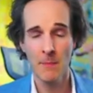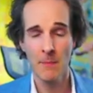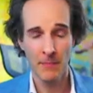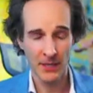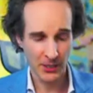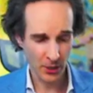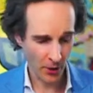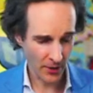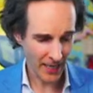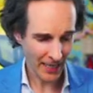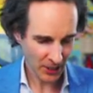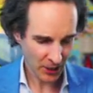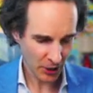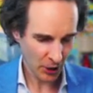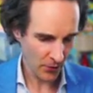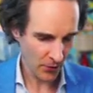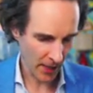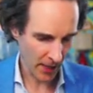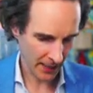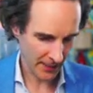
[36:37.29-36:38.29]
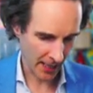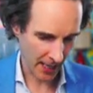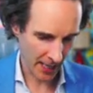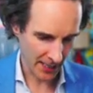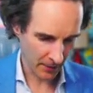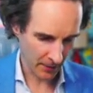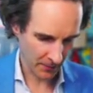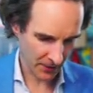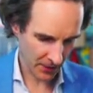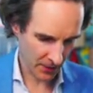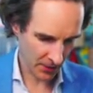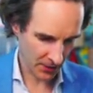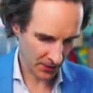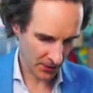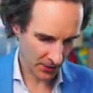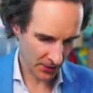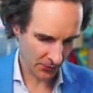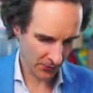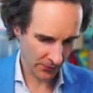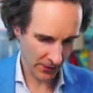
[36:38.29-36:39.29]
But don't get too excited, because
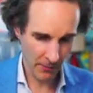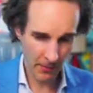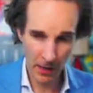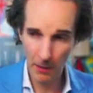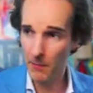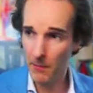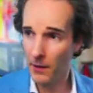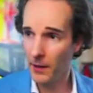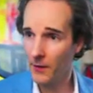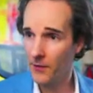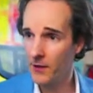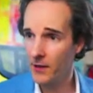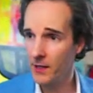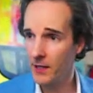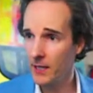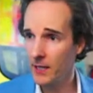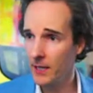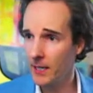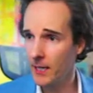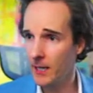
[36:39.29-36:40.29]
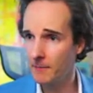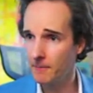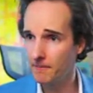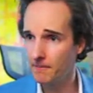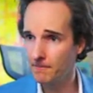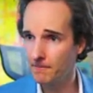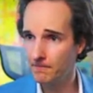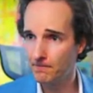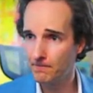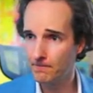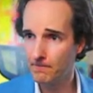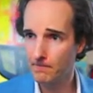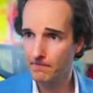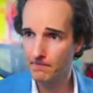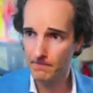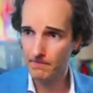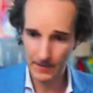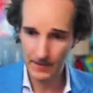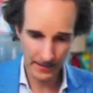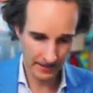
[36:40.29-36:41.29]
do you remember the um,
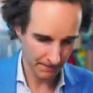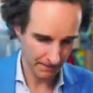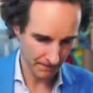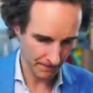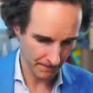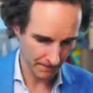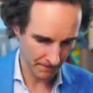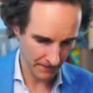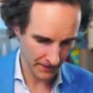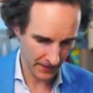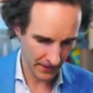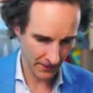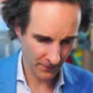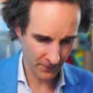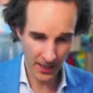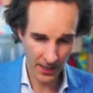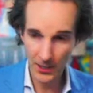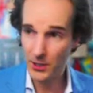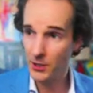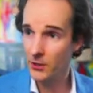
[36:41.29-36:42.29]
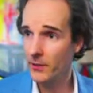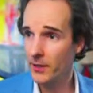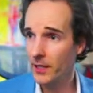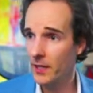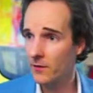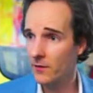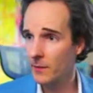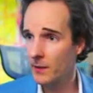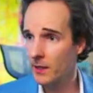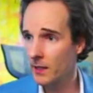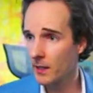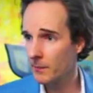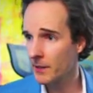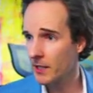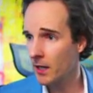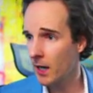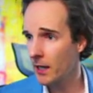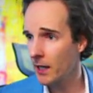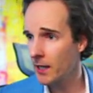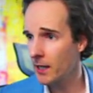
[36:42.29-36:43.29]
inflation reading from a little bit
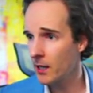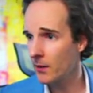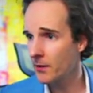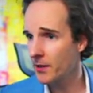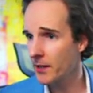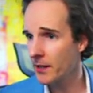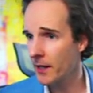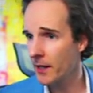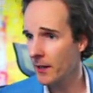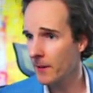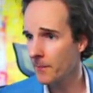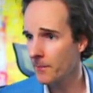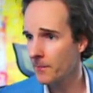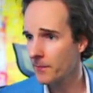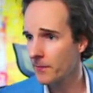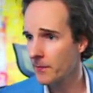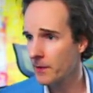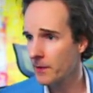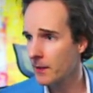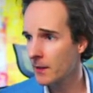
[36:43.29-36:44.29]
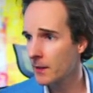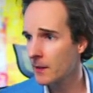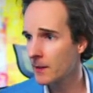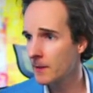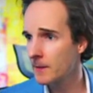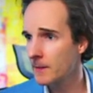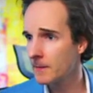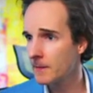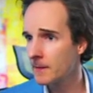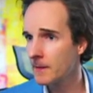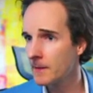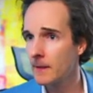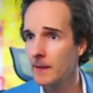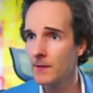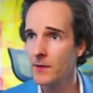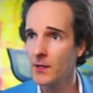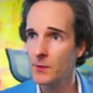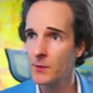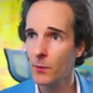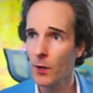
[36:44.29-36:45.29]
earlier in the year?
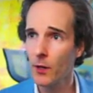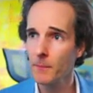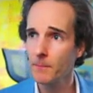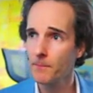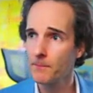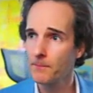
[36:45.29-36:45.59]
This one?